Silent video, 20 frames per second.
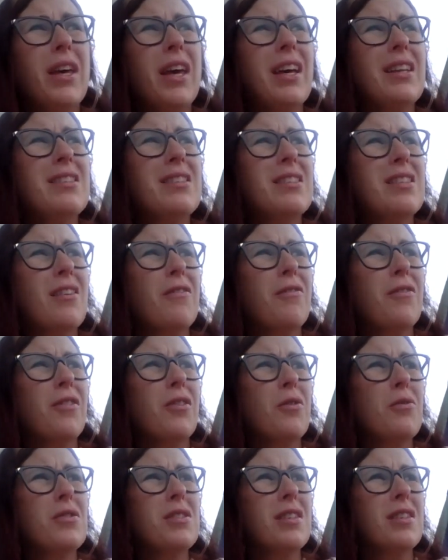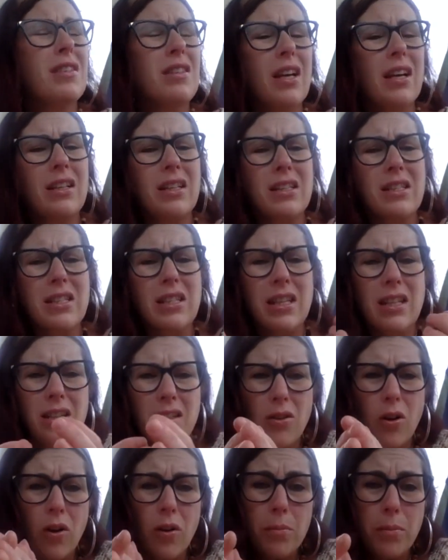we had stuff close in
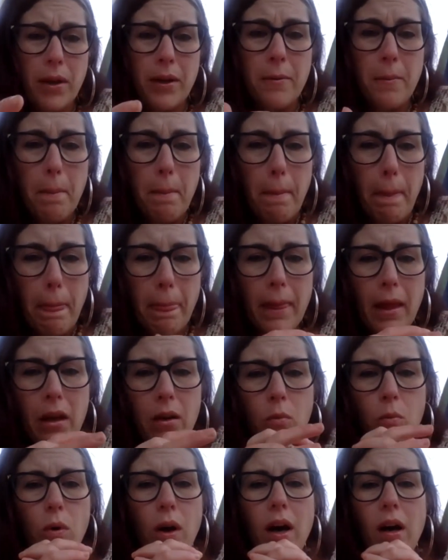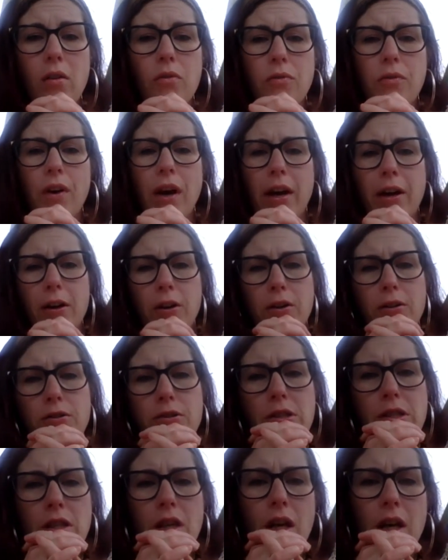Tennessee and all, but
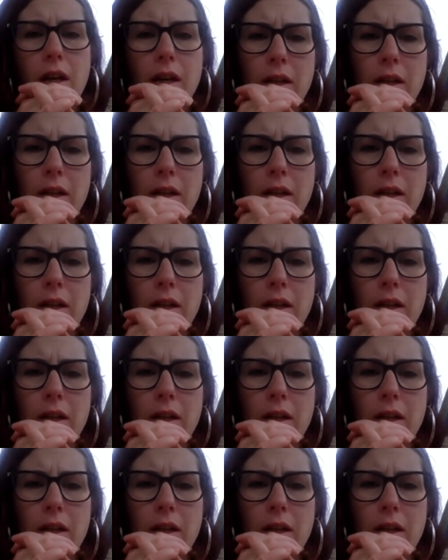wildfires